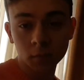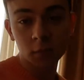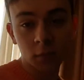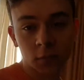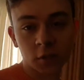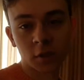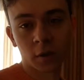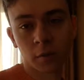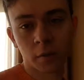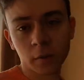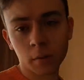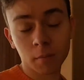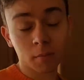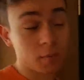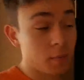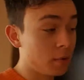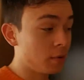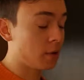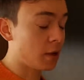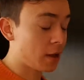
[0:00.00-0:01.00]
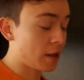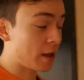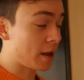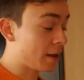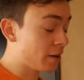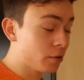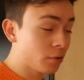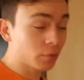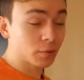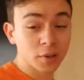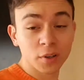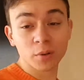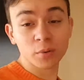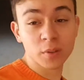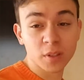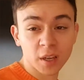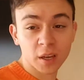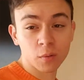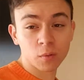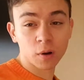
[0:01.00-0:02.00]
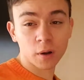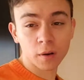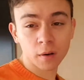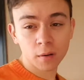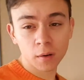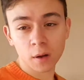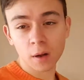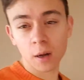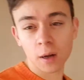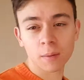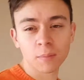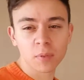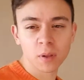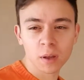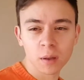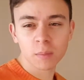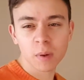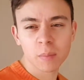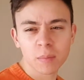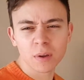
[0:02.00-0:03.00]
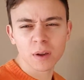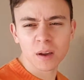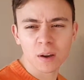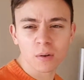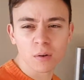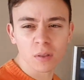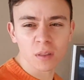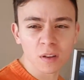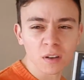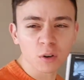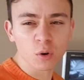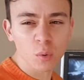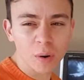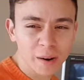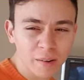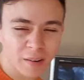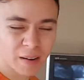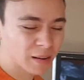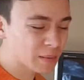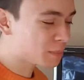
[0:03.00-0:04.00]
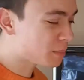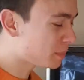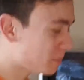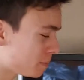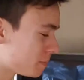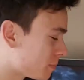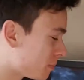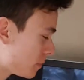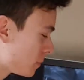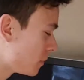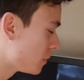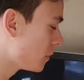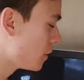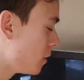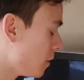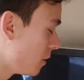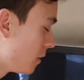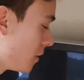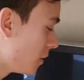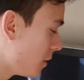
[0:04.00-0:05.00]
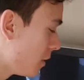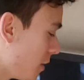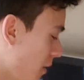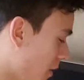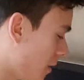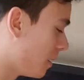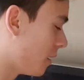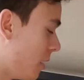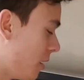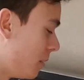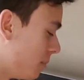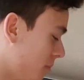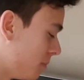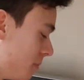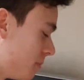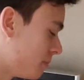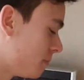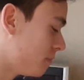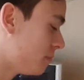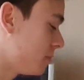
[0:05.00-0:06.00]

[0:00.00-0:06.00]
so I don't know what to do with day one. I'm thinking maybe I go to the aquarium. Um,